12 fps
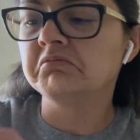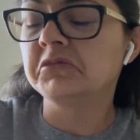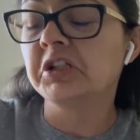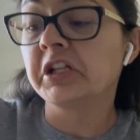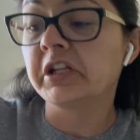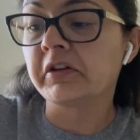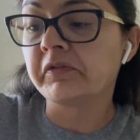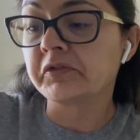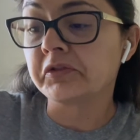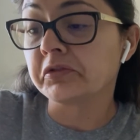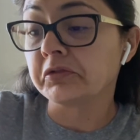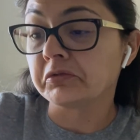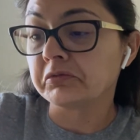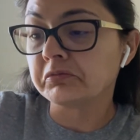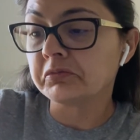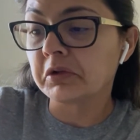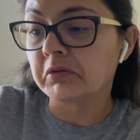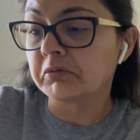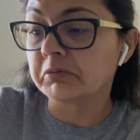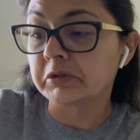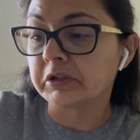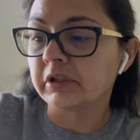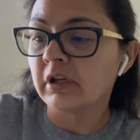late afternoon, probably,